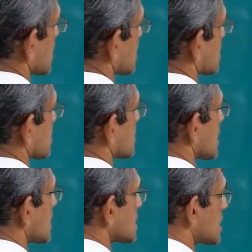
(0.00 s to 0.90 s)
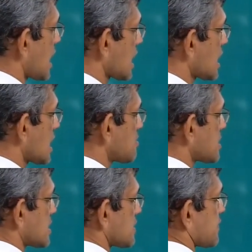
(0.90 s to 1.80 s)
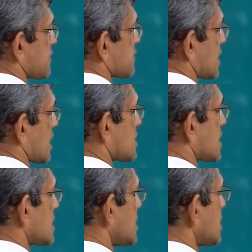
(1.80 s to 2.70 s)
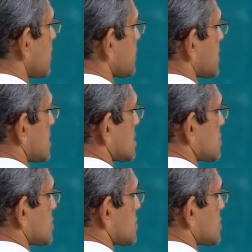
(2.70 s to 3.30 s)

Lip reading: it's not really the diagonal, but if there are 3 of that,